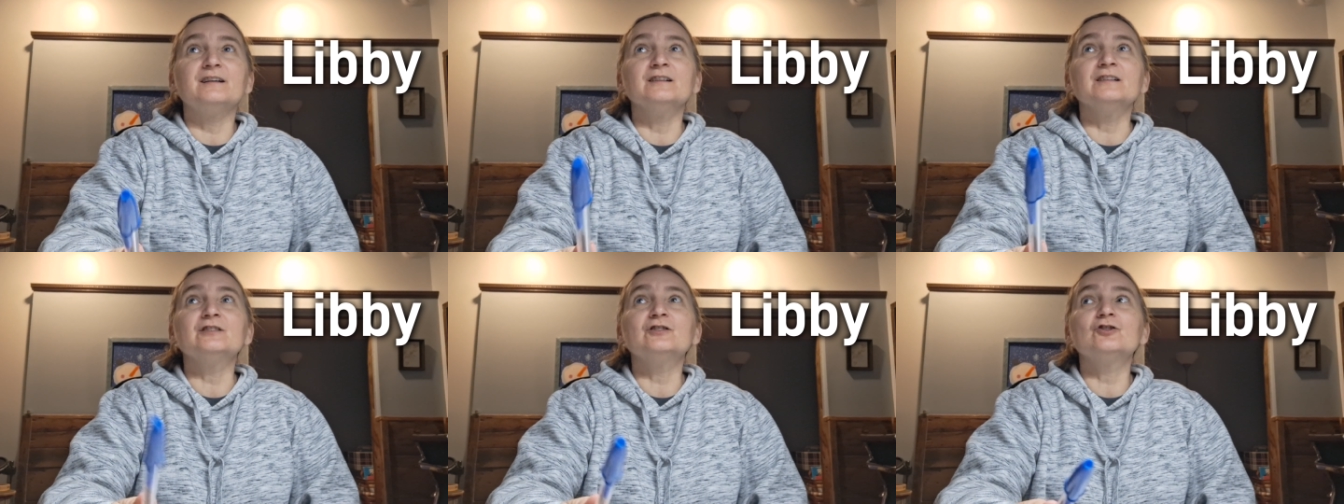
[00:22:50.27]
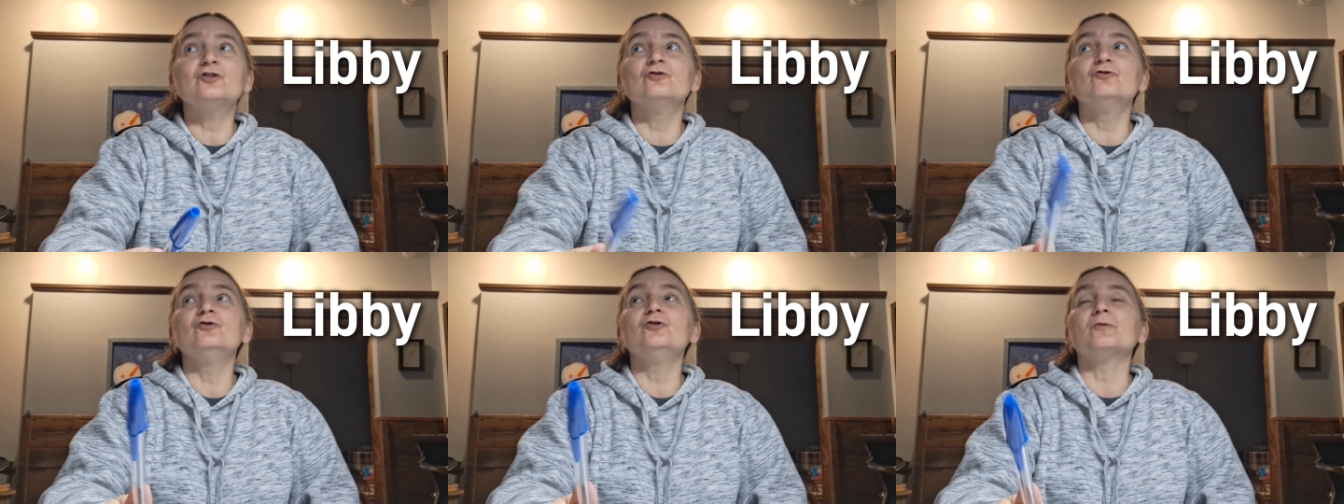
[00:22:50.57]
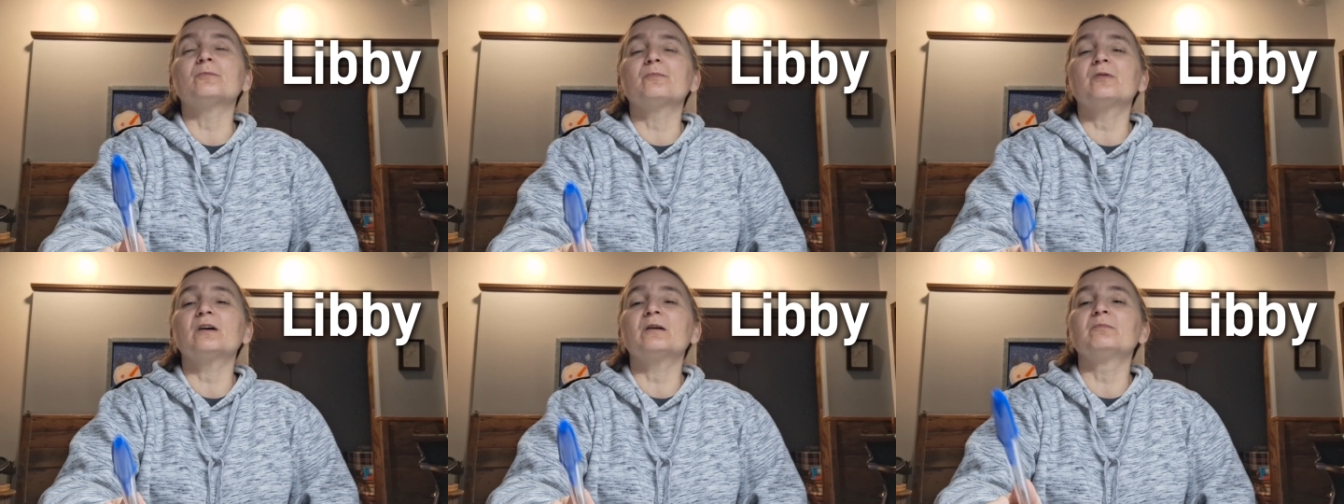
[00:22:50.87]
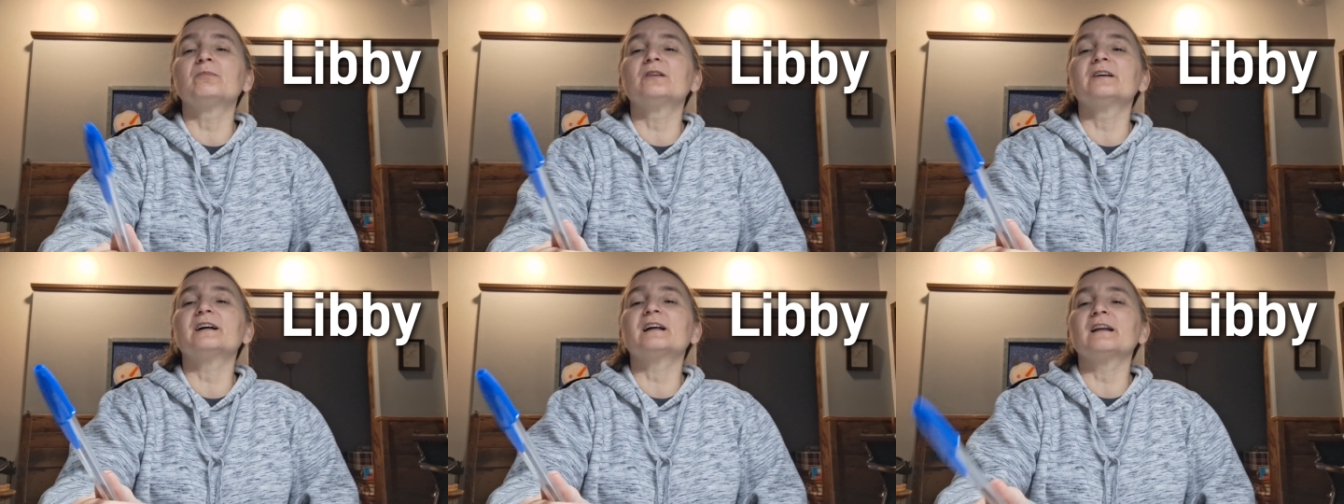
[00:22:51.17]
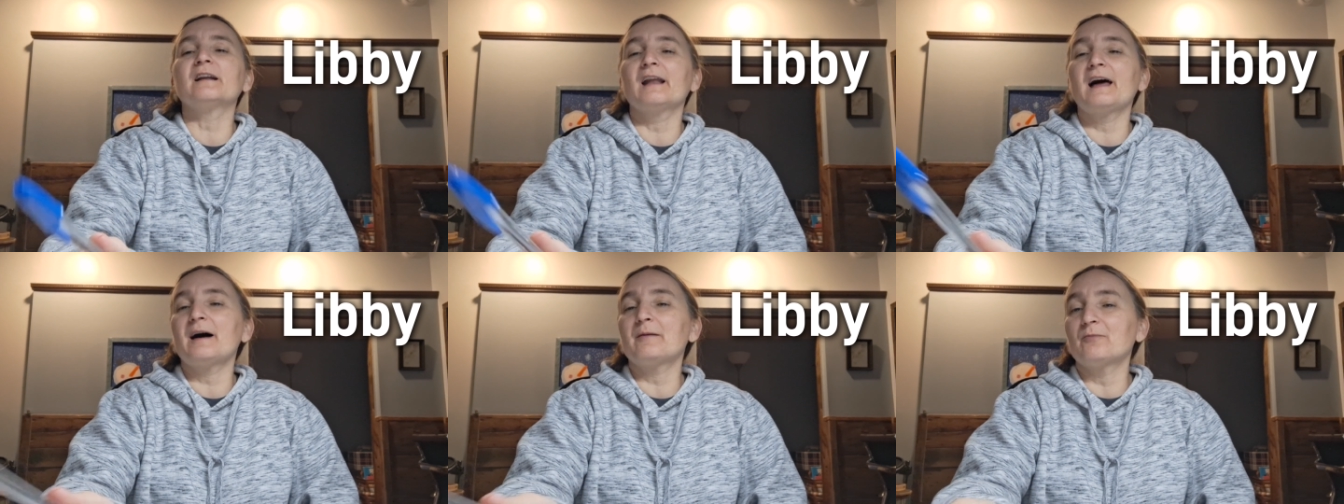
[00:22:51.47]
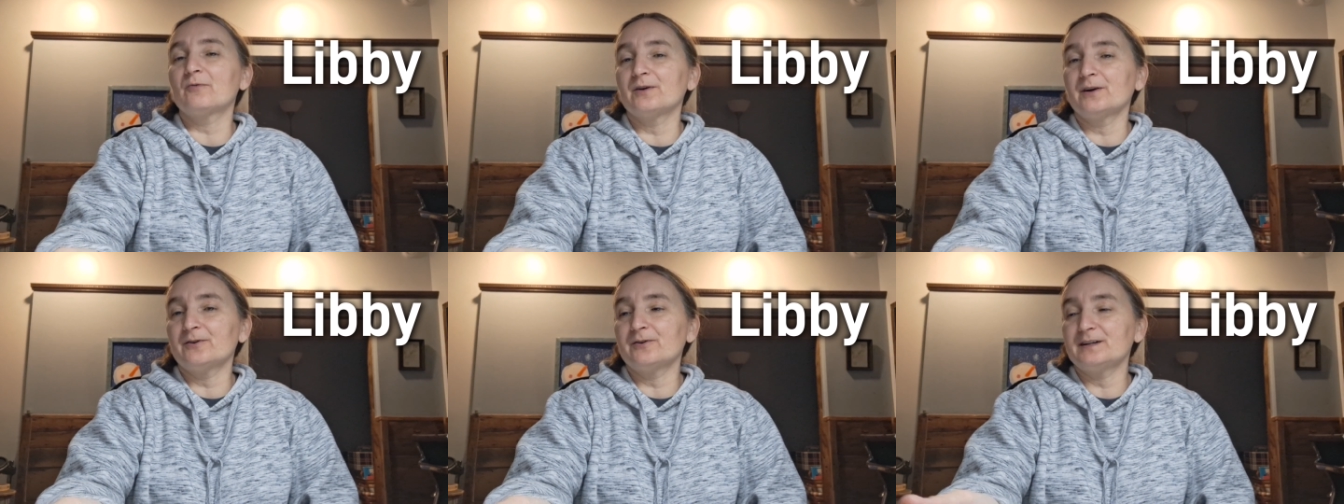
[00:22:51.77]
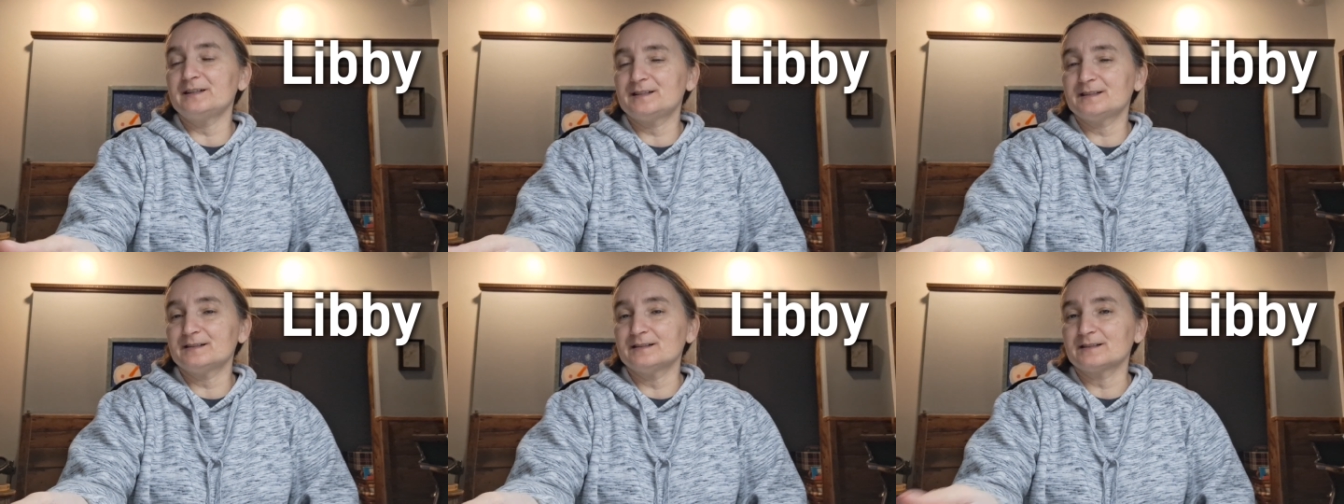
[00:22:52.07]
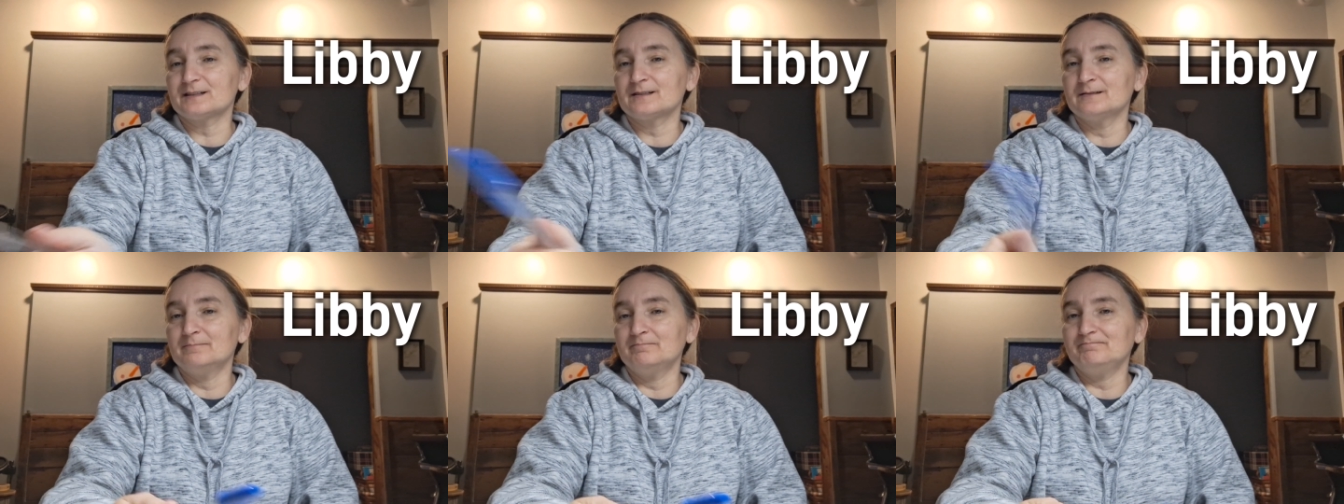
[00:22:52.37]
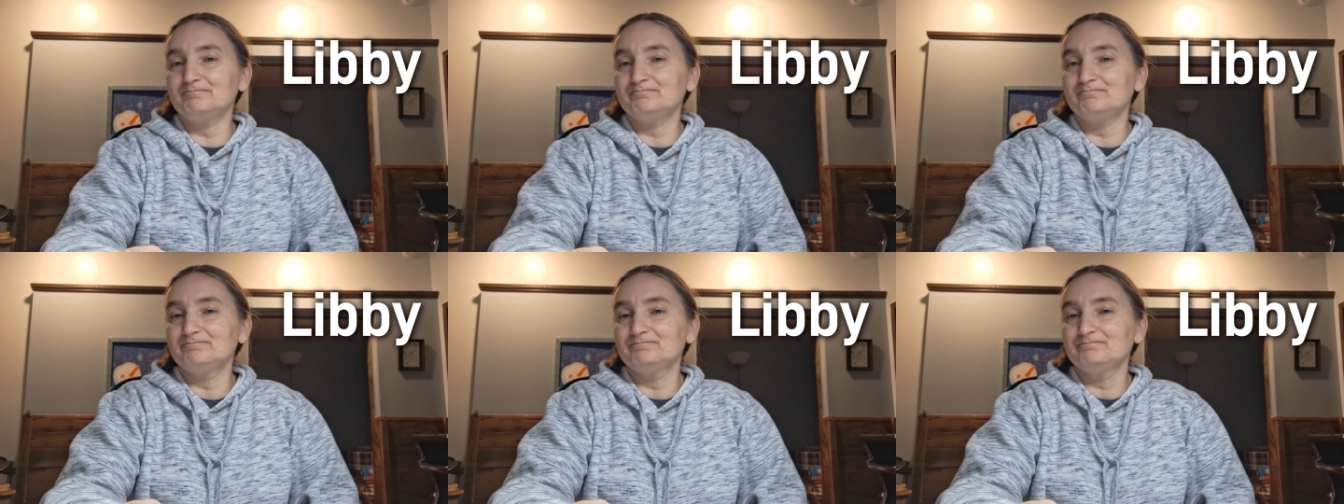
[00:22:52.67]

into your public library system.